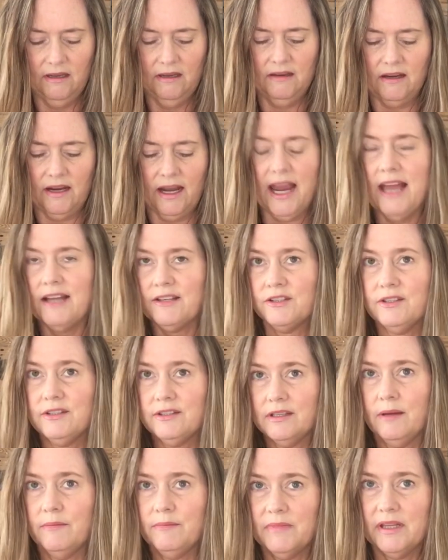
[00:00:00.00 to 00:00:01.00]
catching
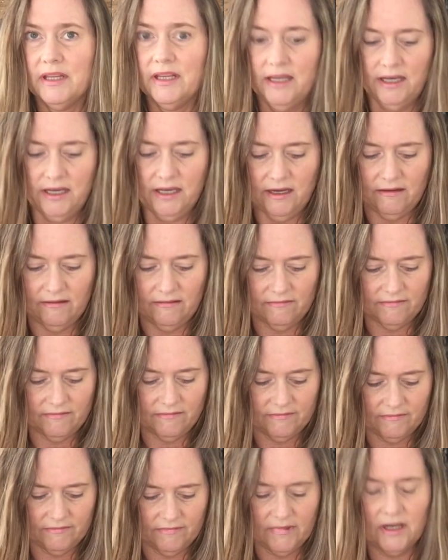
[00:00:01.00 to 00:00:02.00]
something and
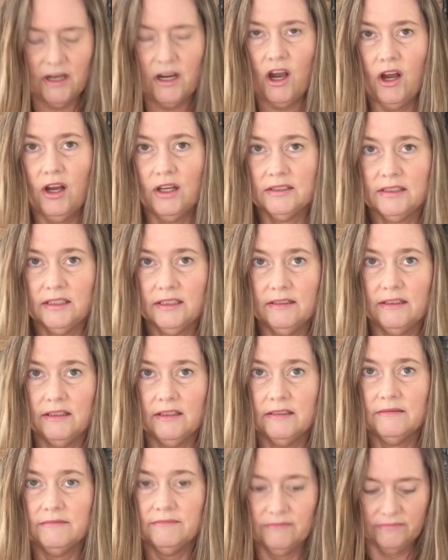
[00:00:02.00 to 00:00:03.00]
causing
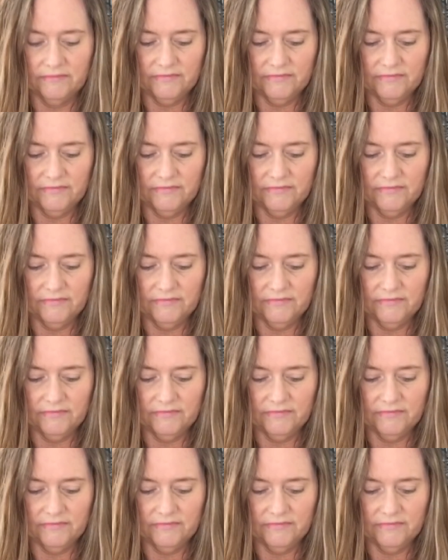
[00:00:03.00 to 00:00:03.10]
the